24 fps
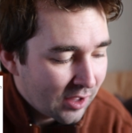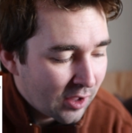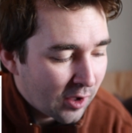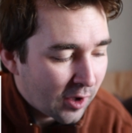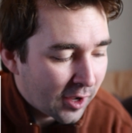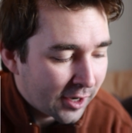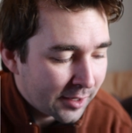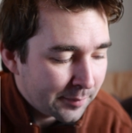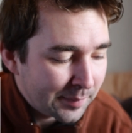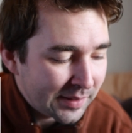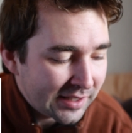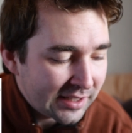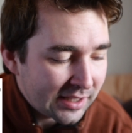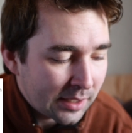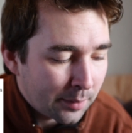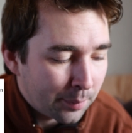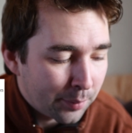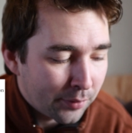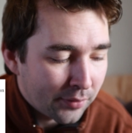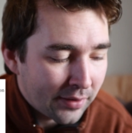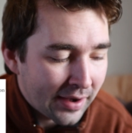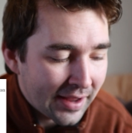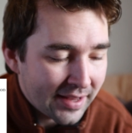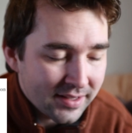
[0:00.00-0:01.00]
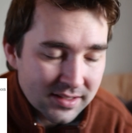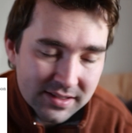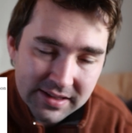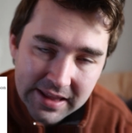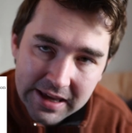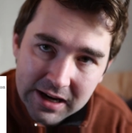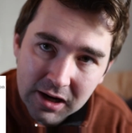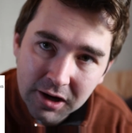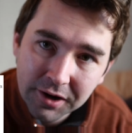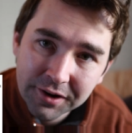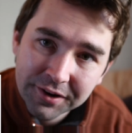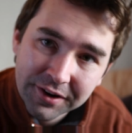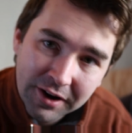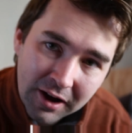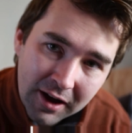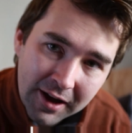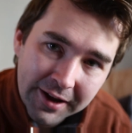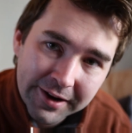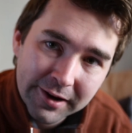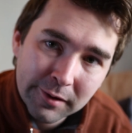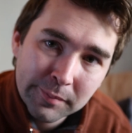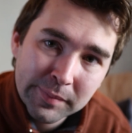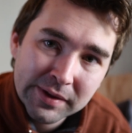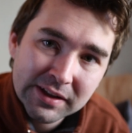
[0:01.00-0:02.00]
on Emilia Perez. They are
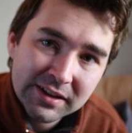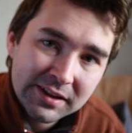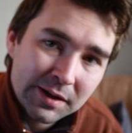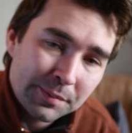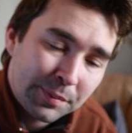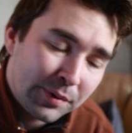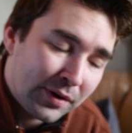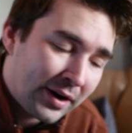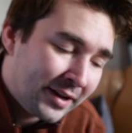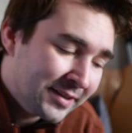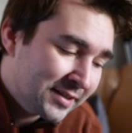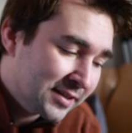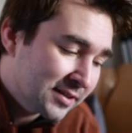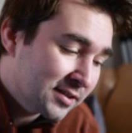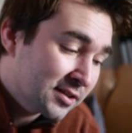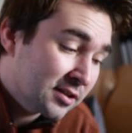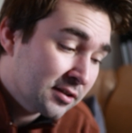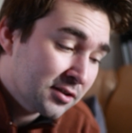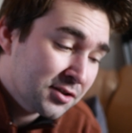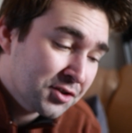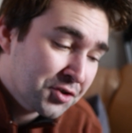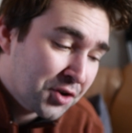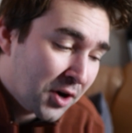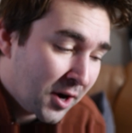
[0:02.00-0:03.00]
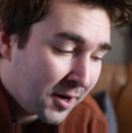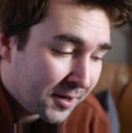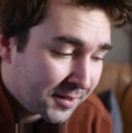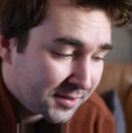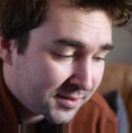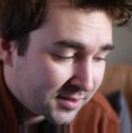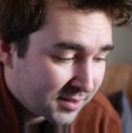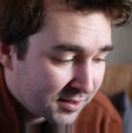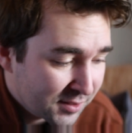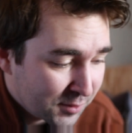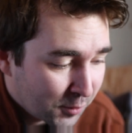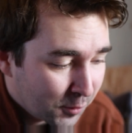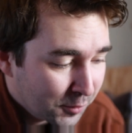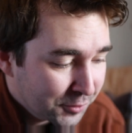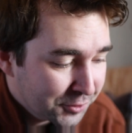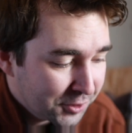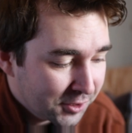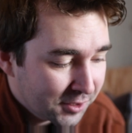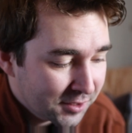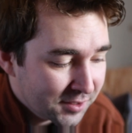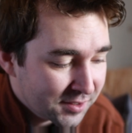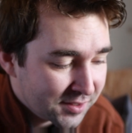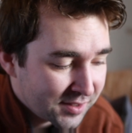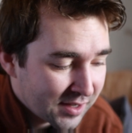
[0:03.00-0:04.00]
not Emilia Perez's strongest
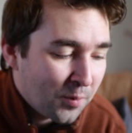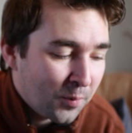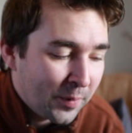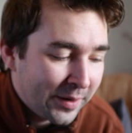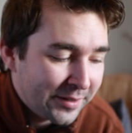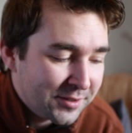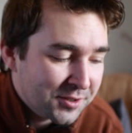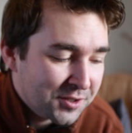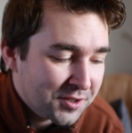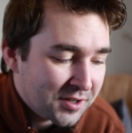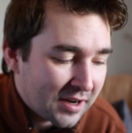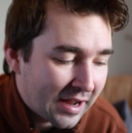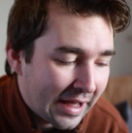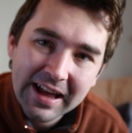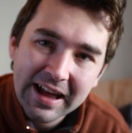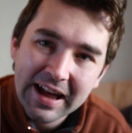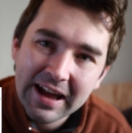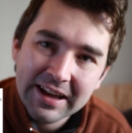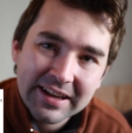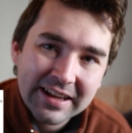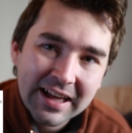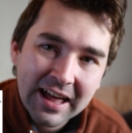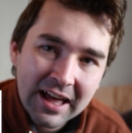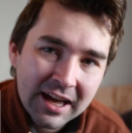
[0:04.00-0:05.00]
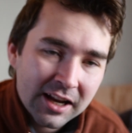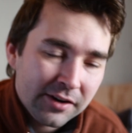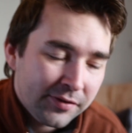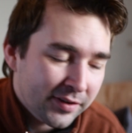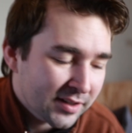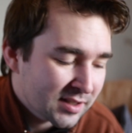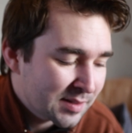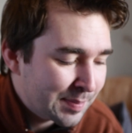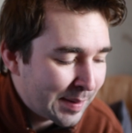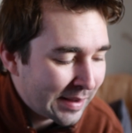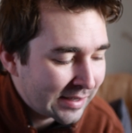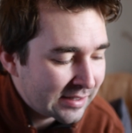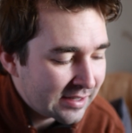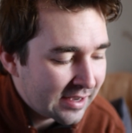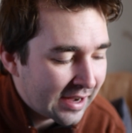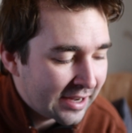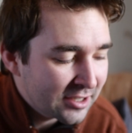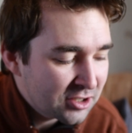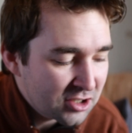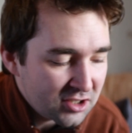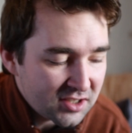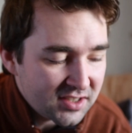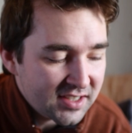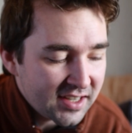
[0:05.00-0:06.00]
soldiers, which I kind of expected. I
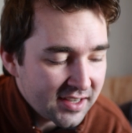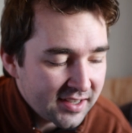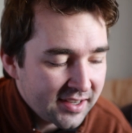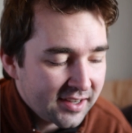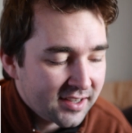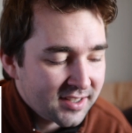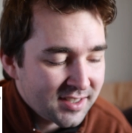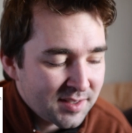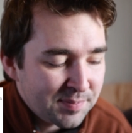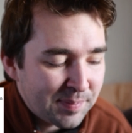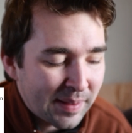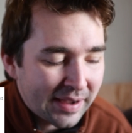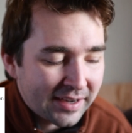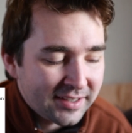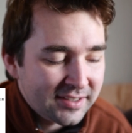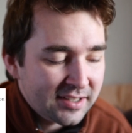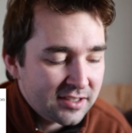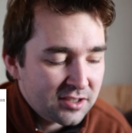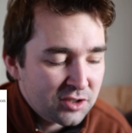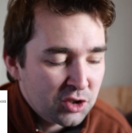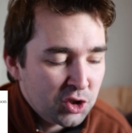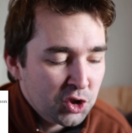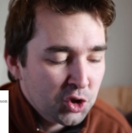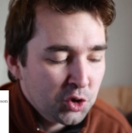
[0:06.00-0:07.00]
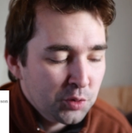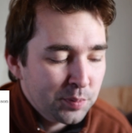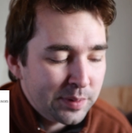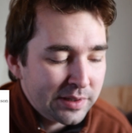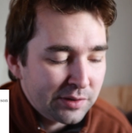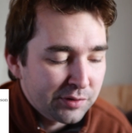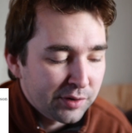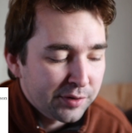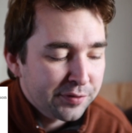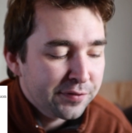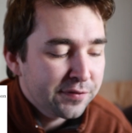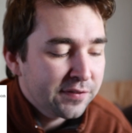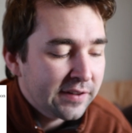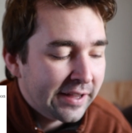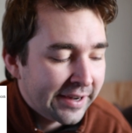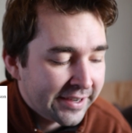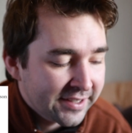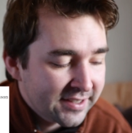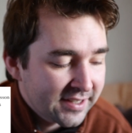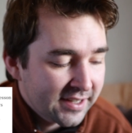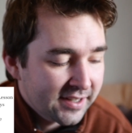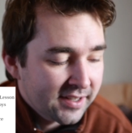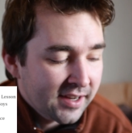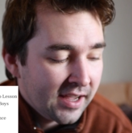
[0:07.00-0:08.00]
just didn't expect it to be
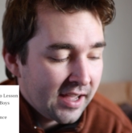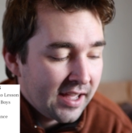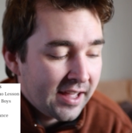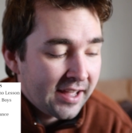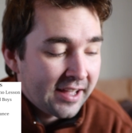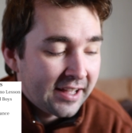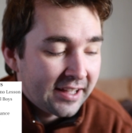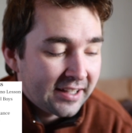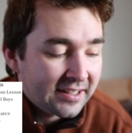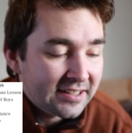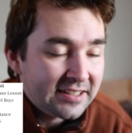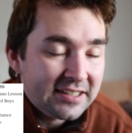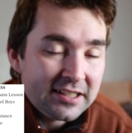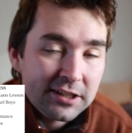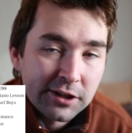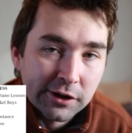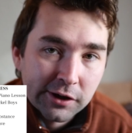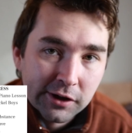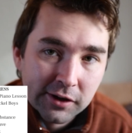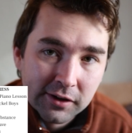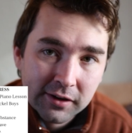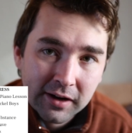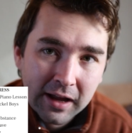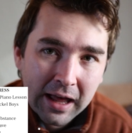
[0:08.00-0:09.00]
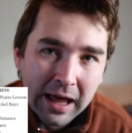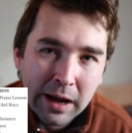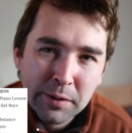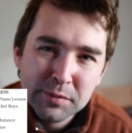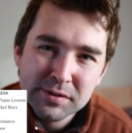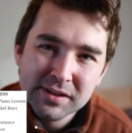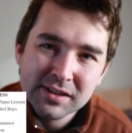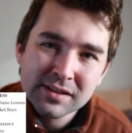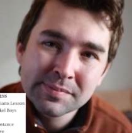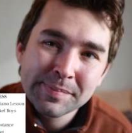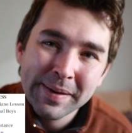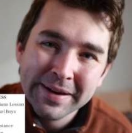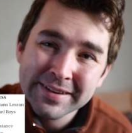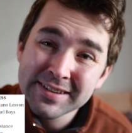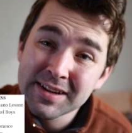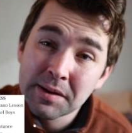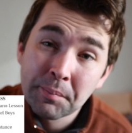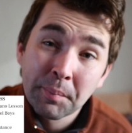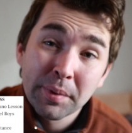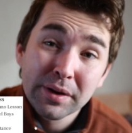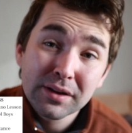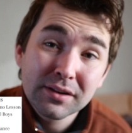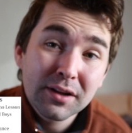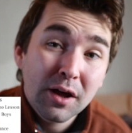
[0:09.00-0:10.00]
reflected here. I was expecting
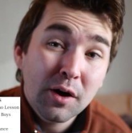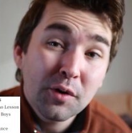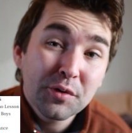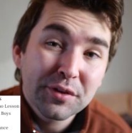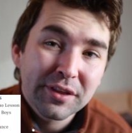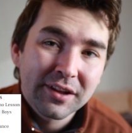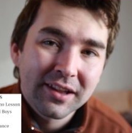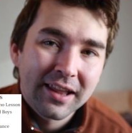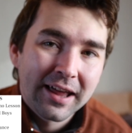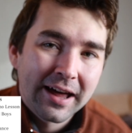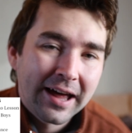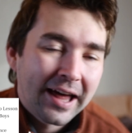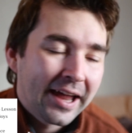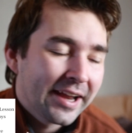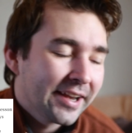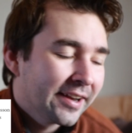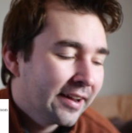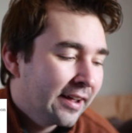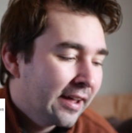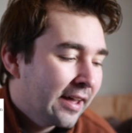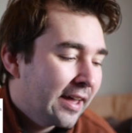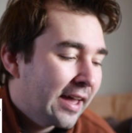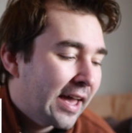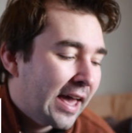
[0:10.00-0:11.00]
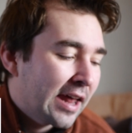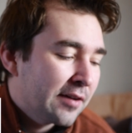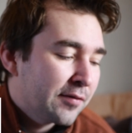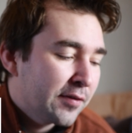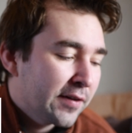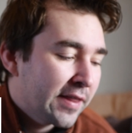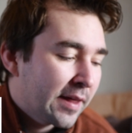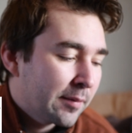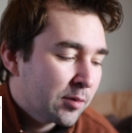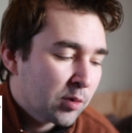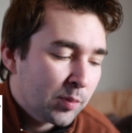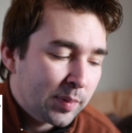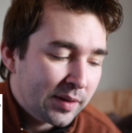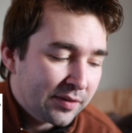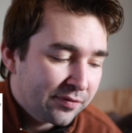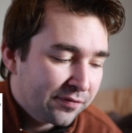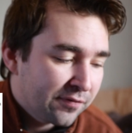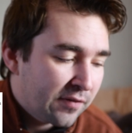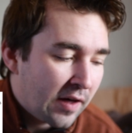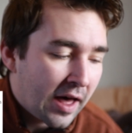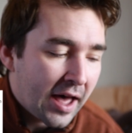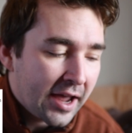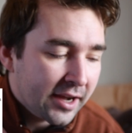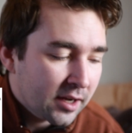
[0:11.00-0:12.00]
below the line and for them to be
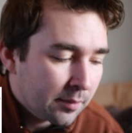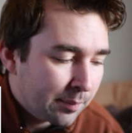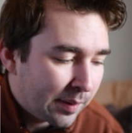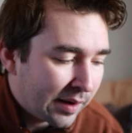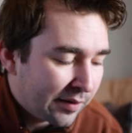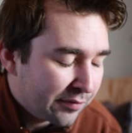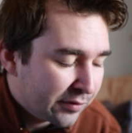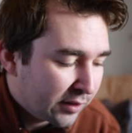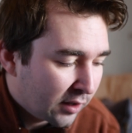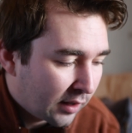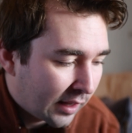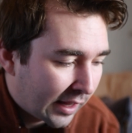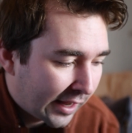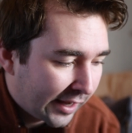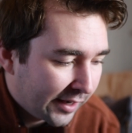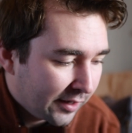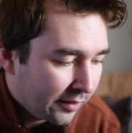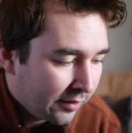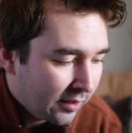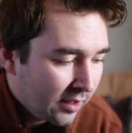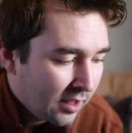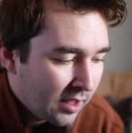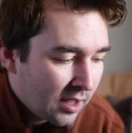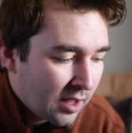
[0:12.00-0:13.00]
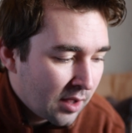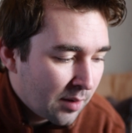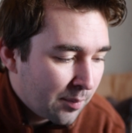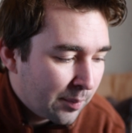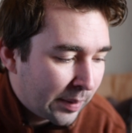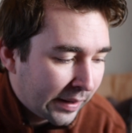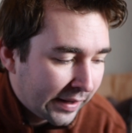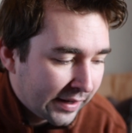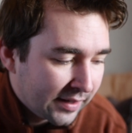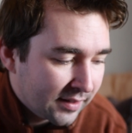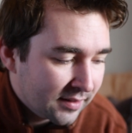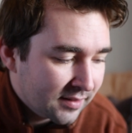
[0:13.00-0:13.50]
fine above the line, but